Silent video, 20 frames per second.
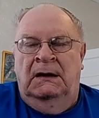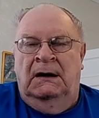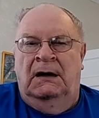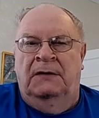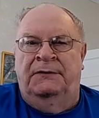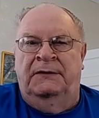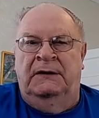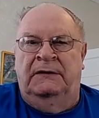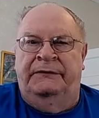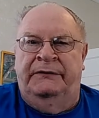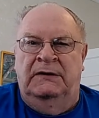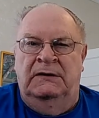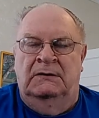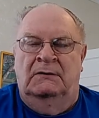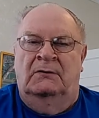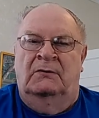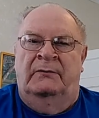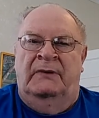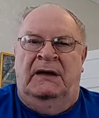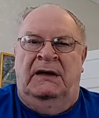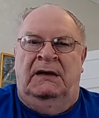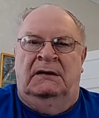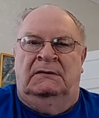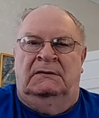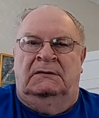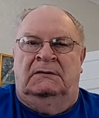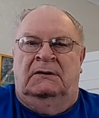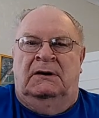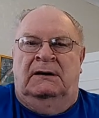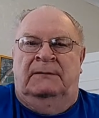I think the old man,
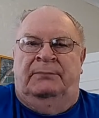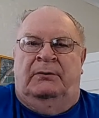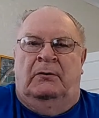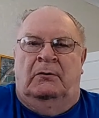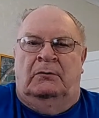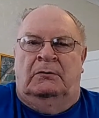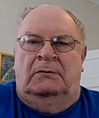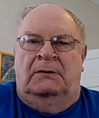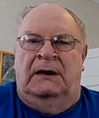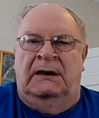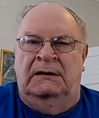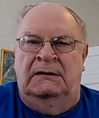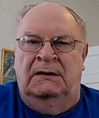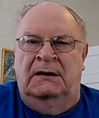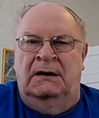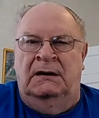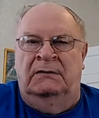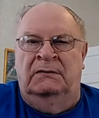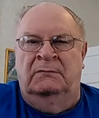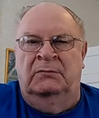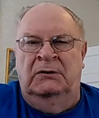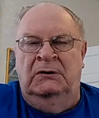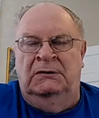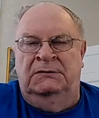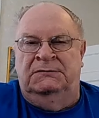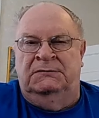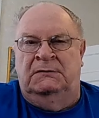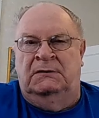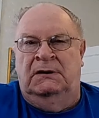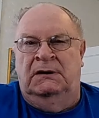the grandpa and granddaddy of the
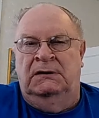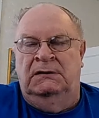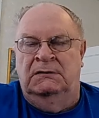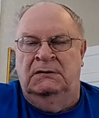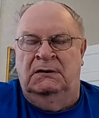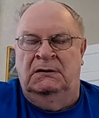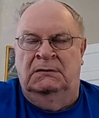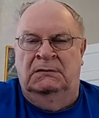bunch there, he